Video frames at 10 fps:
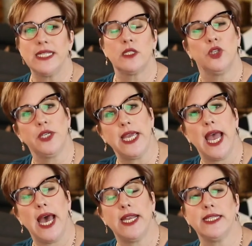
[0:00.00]
However,
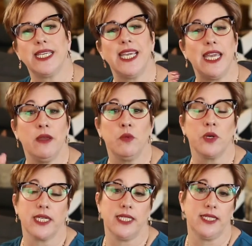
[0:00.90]
what it's looking at
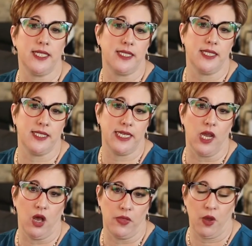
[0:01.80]
is a keyword
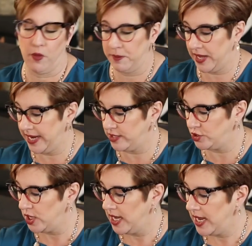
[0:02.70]
consistency
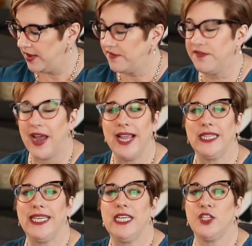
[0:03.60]
on the homepage.
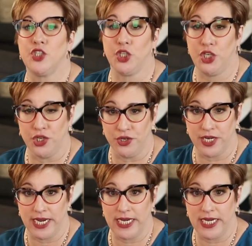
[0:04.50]
Finally,